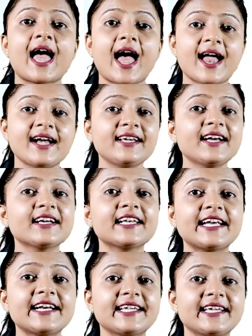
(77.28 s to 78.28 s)
and young
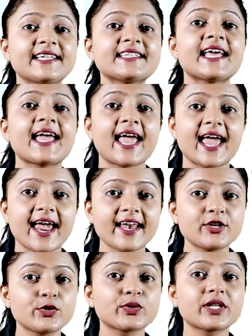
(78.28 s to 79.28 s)
ladies
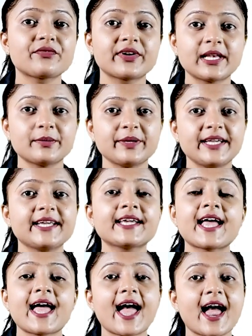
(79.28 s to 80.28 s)
add to the
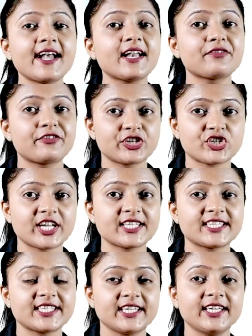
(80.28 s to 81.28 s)
well-being and
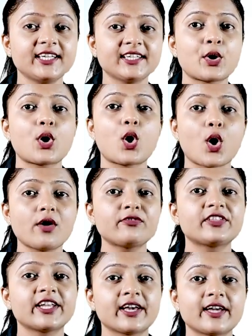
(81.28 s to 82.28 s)
efficiency
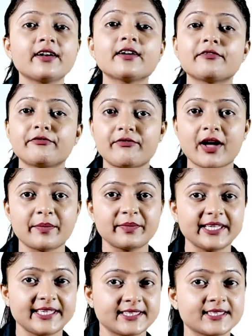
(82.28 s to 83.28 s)
of their
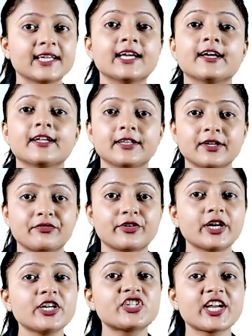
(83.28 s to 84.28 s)
families. The
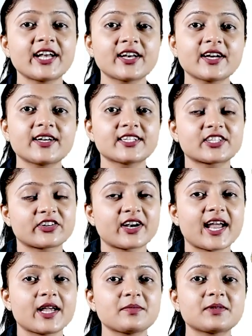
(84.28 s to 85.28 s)
word gender
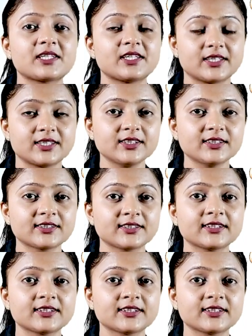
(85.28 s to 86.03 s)
describes the